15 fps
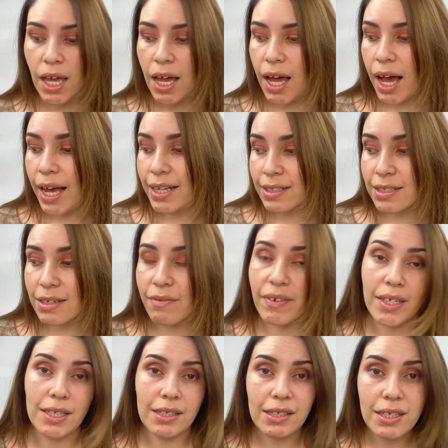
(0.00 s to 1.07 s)
I ended up
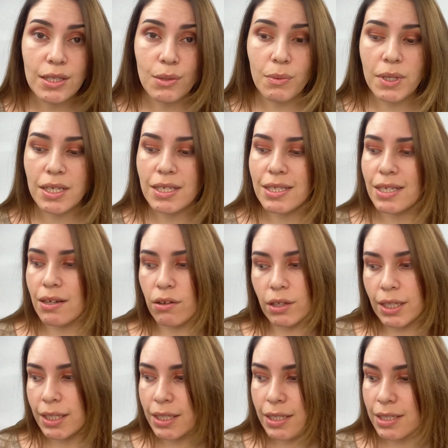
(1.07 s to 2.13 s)
finding these ones, and all
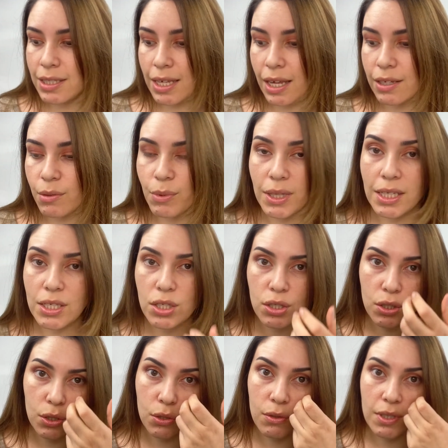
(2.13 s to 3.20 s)
I needed to get with these
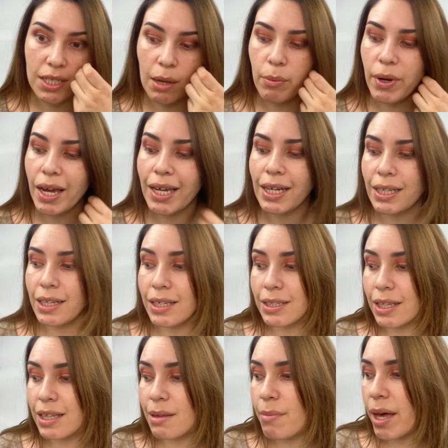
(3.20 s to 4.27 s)
two separate, and I like
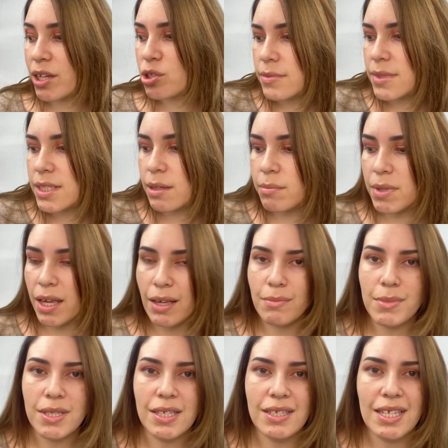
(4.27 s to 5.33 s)
that they match.
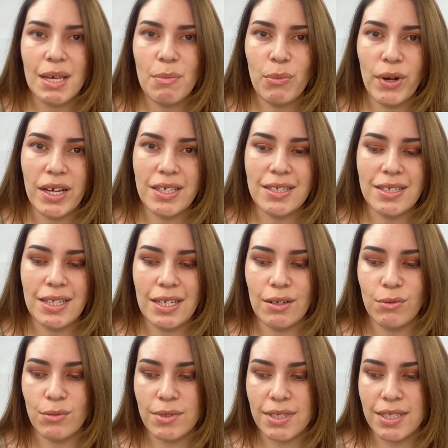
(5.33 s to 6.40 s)
Sometimes the same brands, they
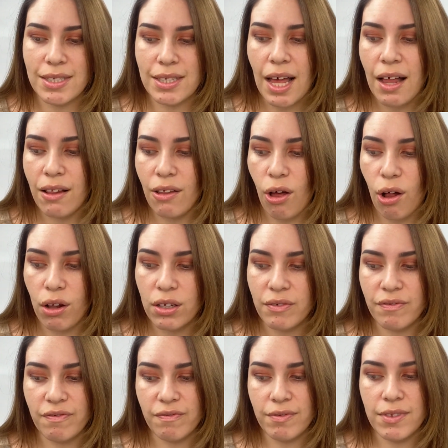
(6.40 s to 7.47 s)
don't sell all
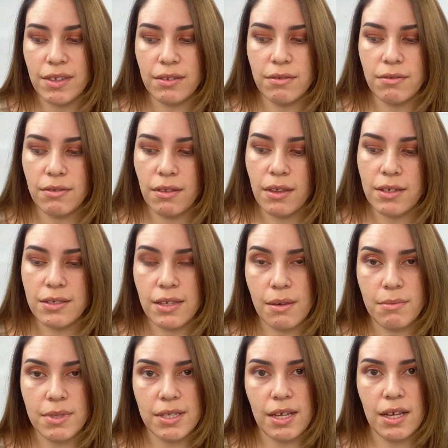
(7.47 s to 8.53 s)
of the
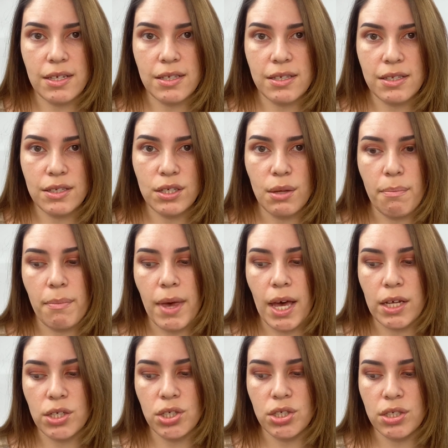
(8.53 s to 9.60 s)
same sets to
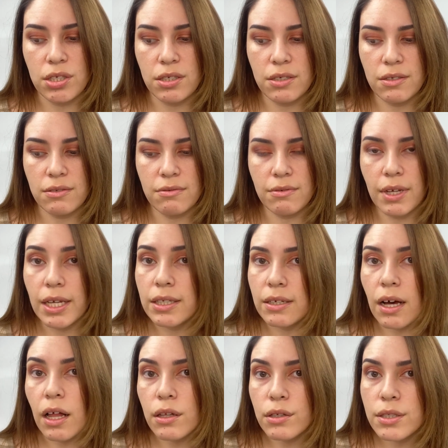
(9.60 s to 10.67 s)
match in
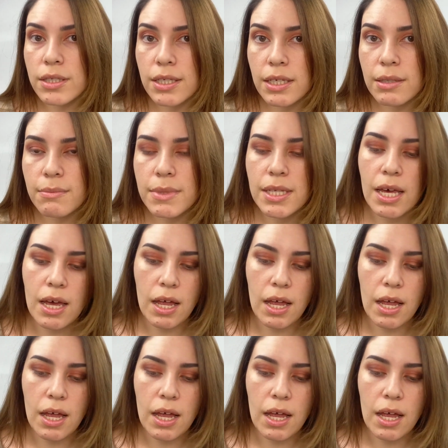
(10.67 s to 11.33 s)
color schemes.